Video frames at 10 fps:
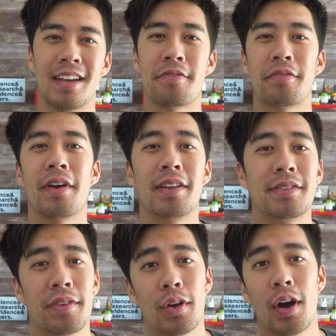If you found
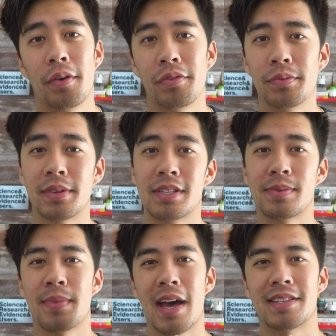this video helpful, please
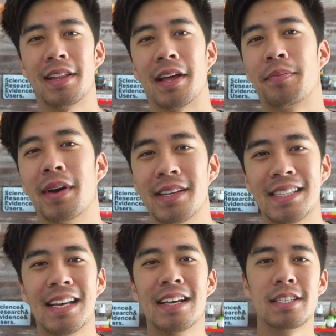smash that like
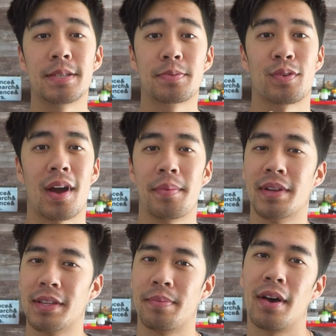button, subscribe, and
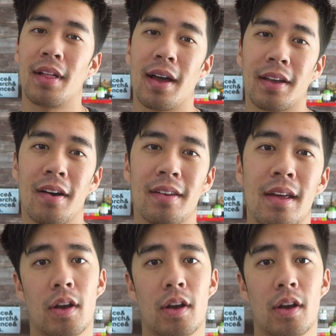hit the bell icon.